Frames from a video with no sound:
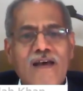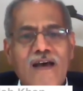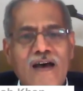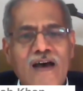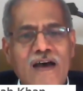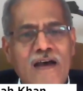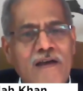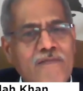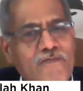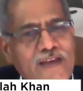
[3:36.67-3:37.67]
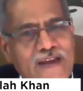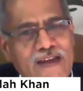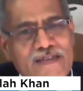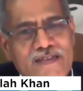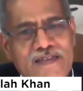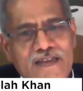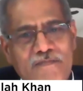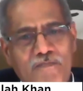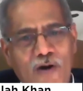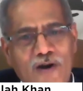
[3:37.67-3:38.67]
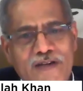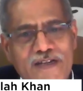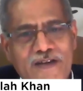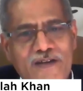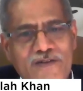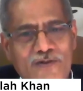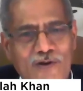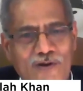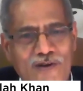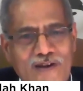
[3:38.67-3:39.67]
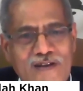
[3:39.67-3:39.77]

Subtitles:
whereas the border control,